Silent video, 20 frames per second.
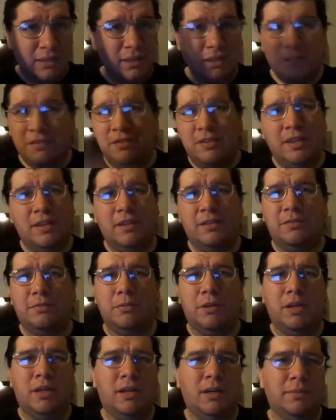I'm gonna say
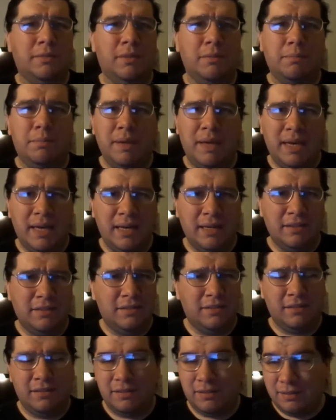this right off the
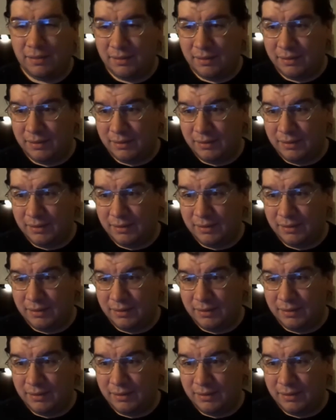bat.